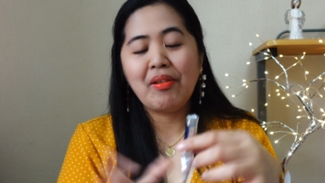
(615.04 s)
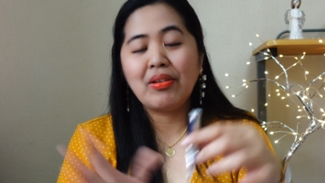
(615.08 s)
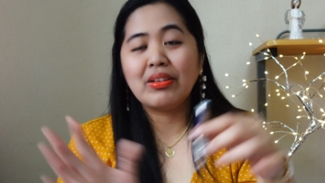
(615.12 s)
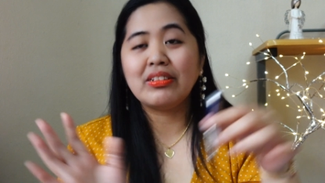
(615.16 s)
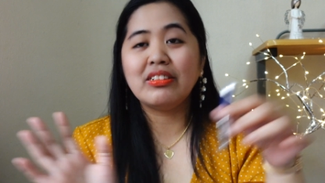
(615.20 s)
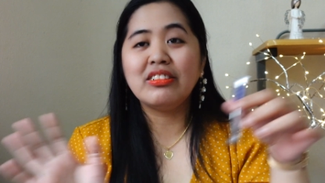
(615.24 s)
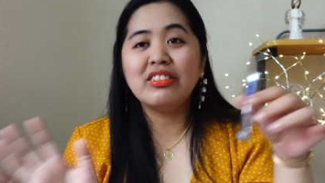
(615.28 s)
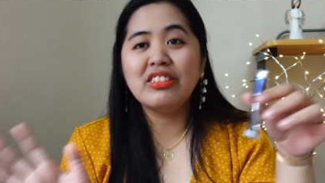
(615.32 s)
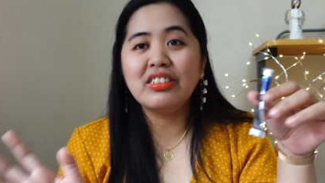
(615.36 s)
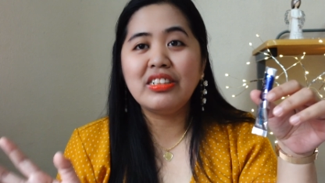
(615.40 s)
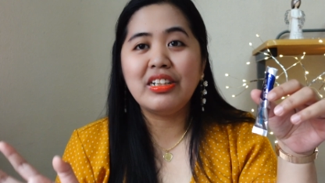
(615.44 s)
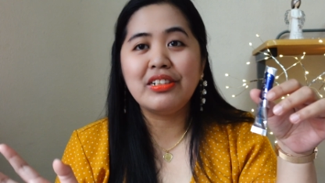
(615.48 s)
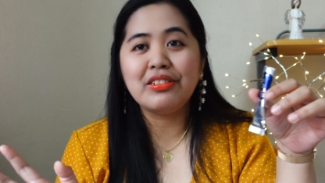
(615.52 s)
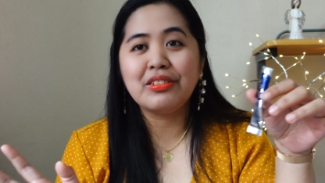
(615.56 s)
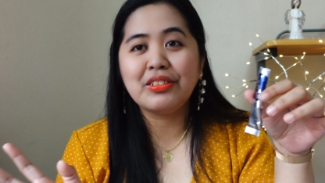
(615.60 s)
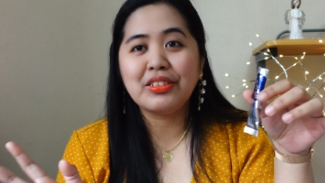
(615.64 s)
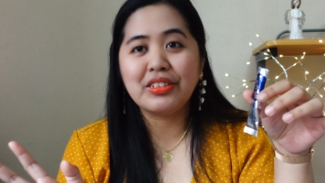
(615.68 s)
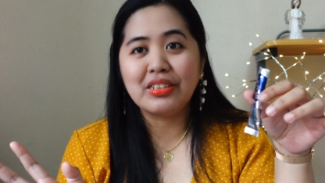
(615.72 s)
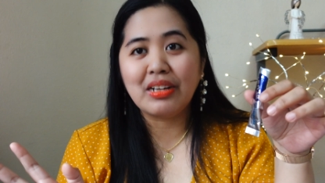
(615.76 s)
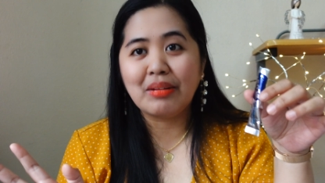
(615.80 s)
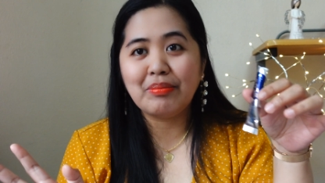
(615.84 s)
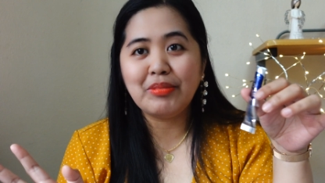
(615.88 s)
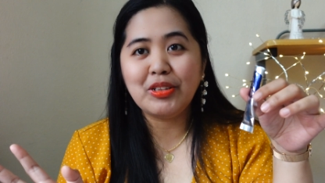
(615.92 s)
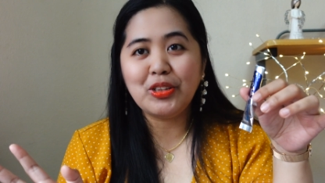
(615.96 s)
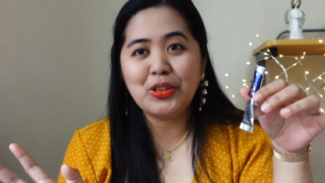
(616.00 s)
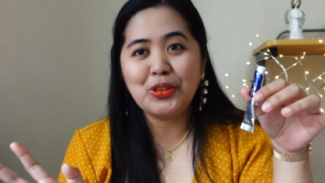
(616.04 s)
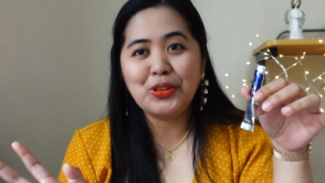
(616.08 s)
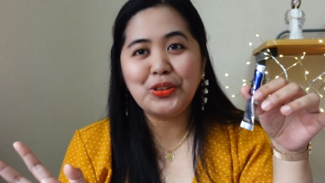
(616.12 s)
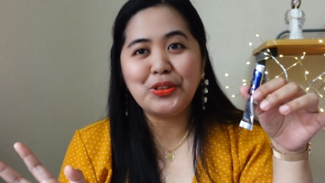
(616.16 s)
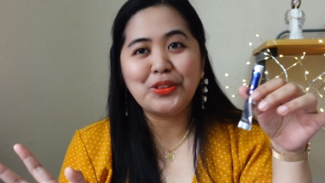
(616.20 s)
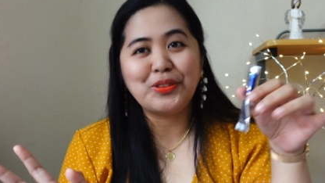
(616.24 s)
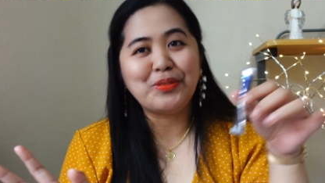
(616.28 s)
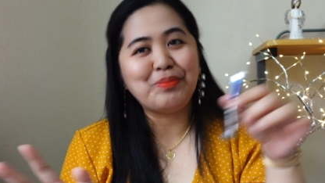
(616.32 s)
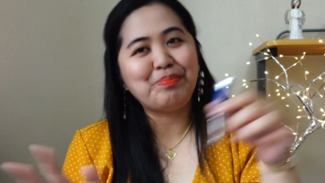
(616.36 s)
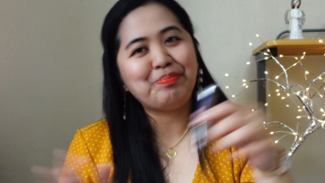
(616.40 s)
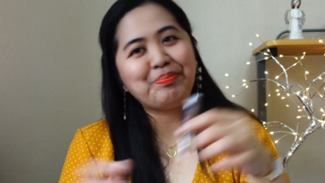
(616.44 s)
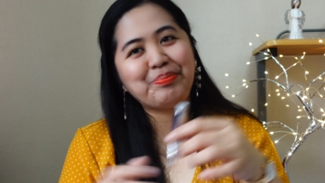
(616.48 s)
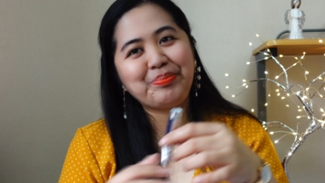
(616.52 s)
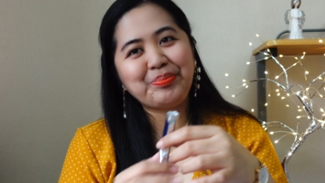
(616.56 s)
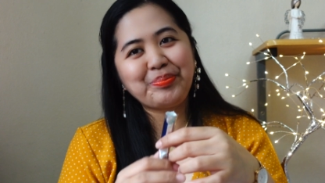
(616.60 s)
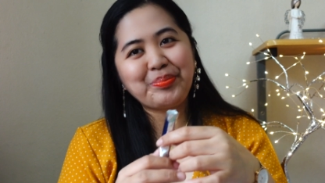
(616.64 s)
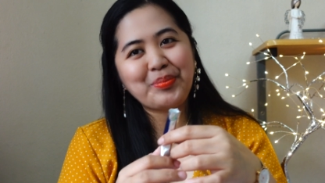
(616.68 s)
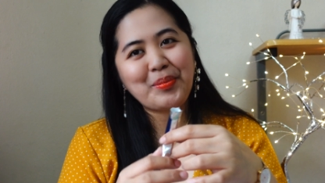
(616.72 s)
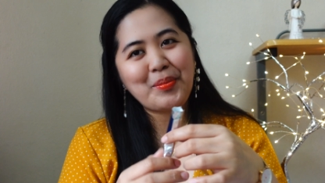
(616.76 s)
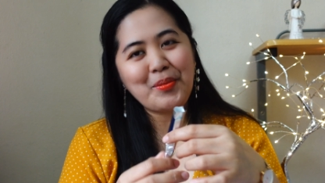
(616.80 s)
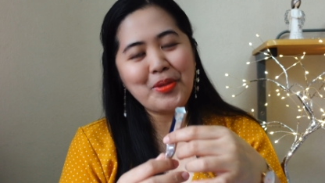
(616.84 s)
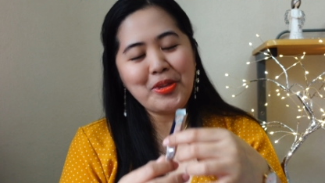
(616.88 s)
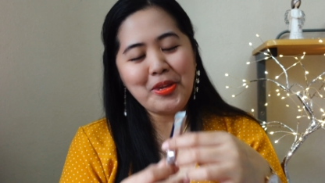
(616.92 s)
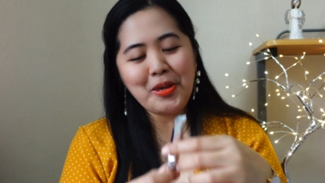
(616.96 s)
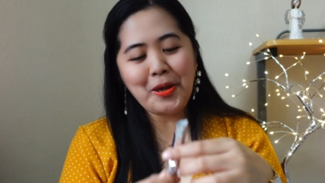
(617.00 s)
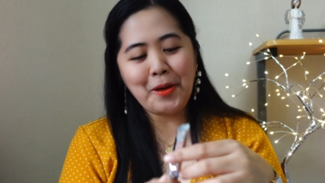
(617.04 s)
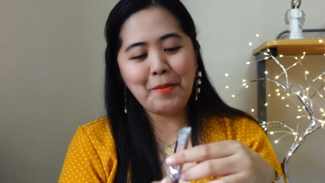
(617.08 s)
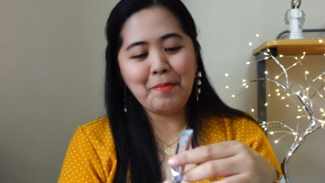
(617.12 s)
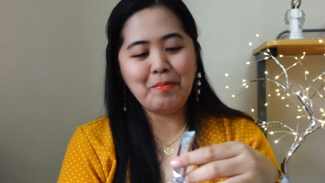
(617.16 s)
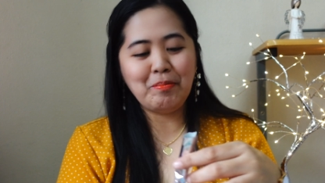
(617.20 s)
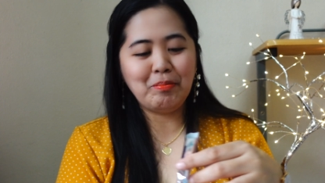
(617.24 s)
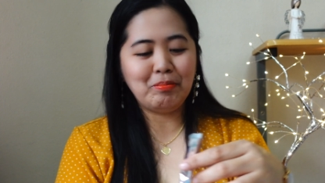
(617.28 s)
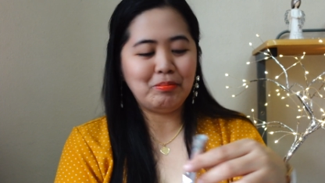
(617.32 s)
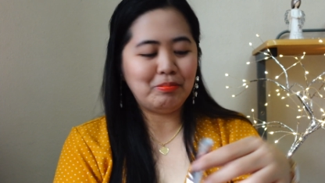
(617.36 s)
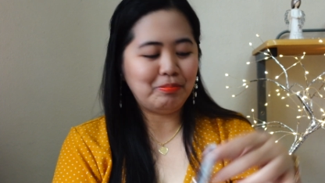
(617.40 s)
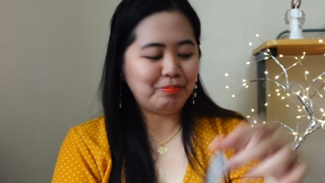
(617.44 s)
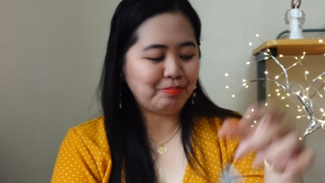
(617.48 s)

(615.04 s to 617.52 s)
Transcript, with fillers: And so it's yummy too. Mm.